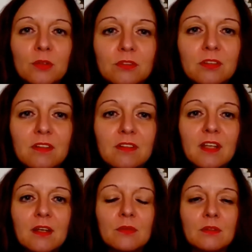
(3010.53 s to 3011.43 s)
root,
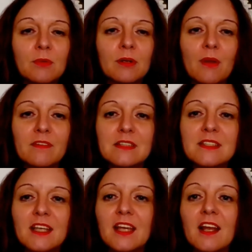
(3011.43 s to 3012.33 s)
they were rather
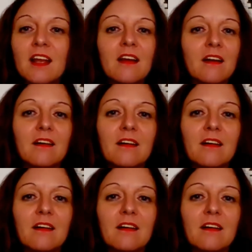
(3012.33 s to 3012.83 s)
saying,